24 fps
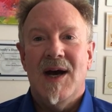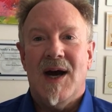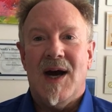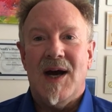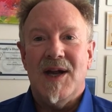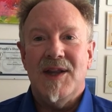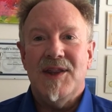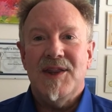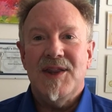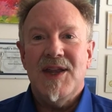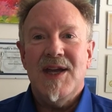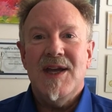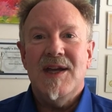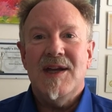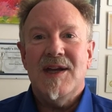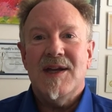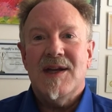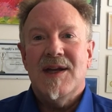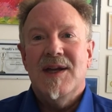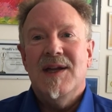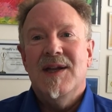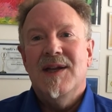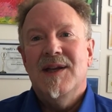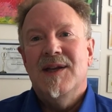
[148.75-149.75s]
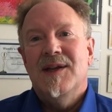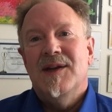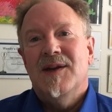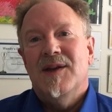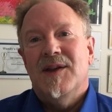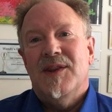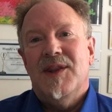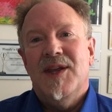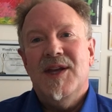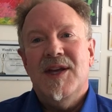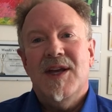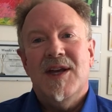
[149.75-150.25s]
I think,
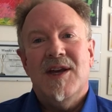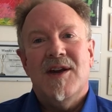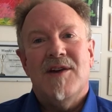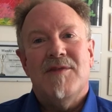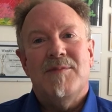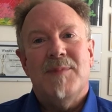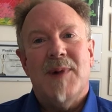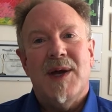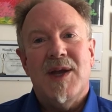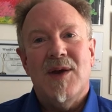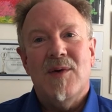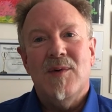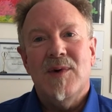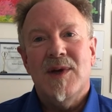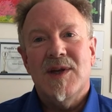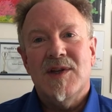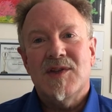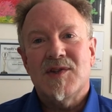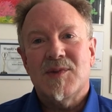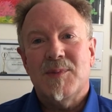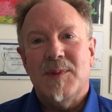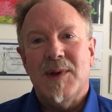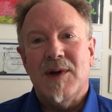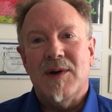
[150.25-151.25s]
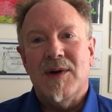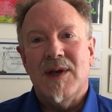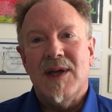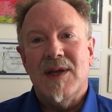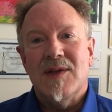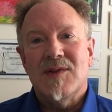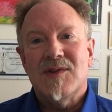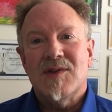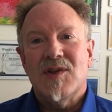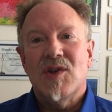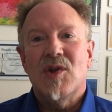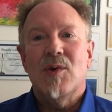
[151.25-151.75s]
thinking of my own
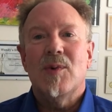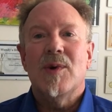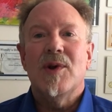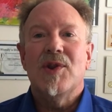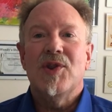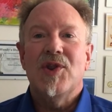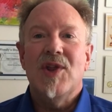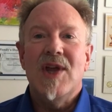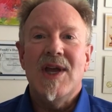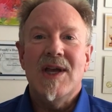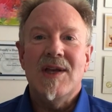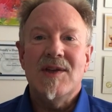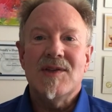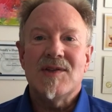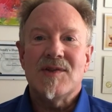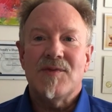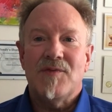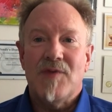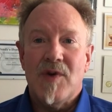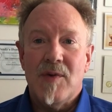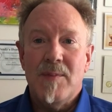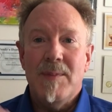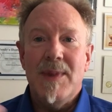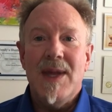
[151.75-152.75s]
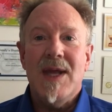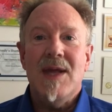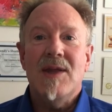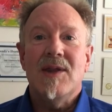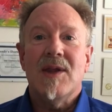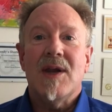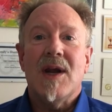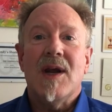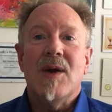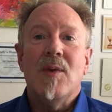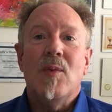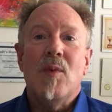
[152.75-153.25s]
experience, there were things for me
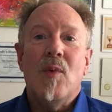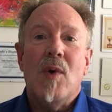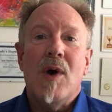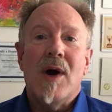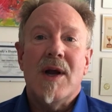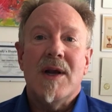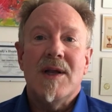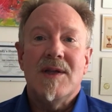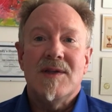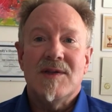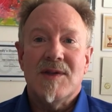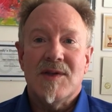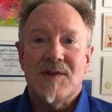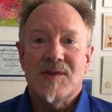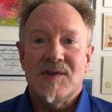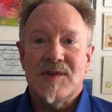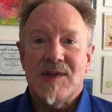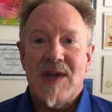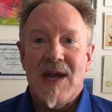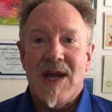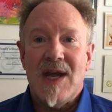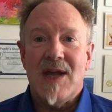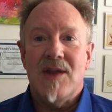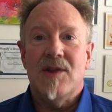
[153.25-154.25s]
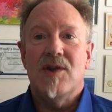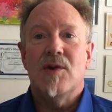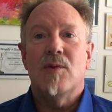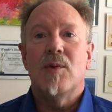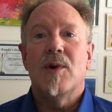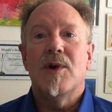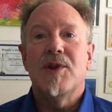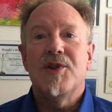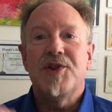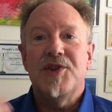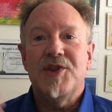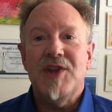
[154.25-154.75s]
that I wanted to say. There
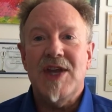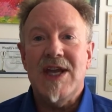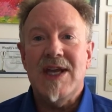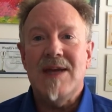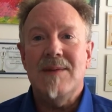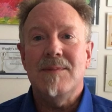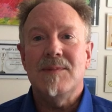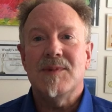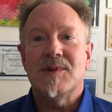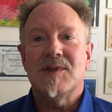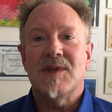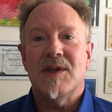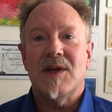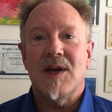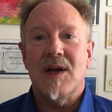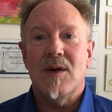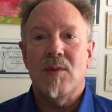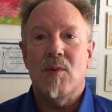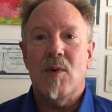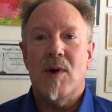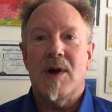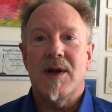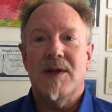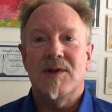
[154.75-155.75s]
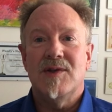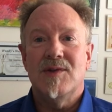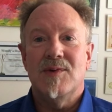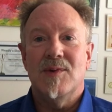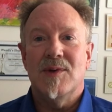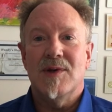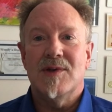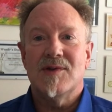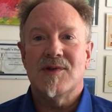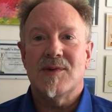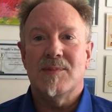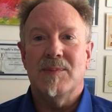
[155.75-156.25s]
were themes that I wanted to
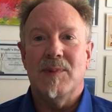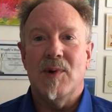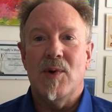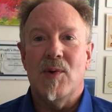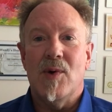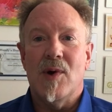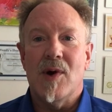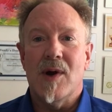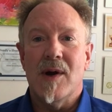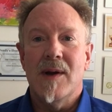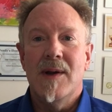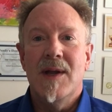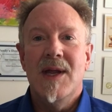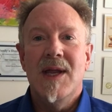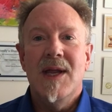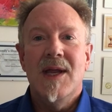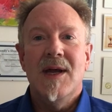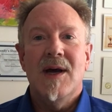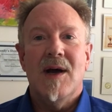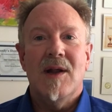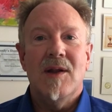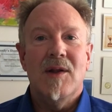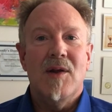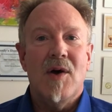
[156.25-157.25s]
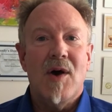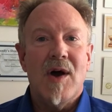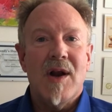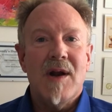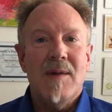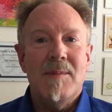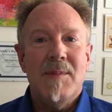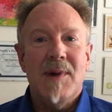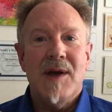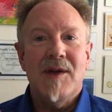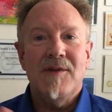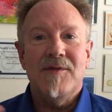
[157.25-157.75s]
explore. A lot
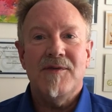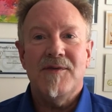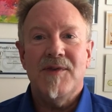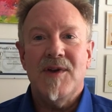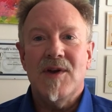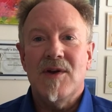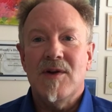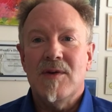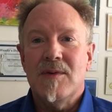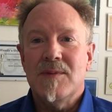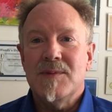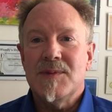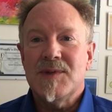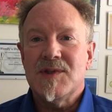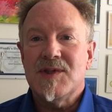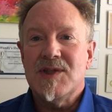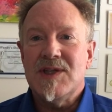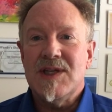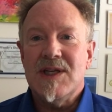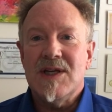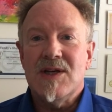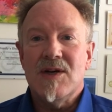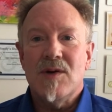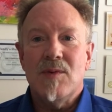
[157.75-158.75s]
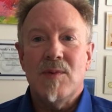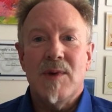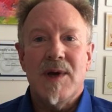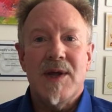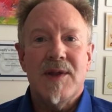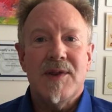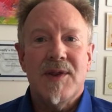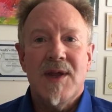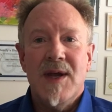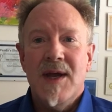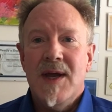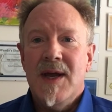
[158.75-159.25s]
of my films deal
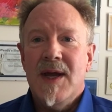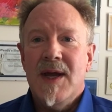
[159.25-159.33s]
with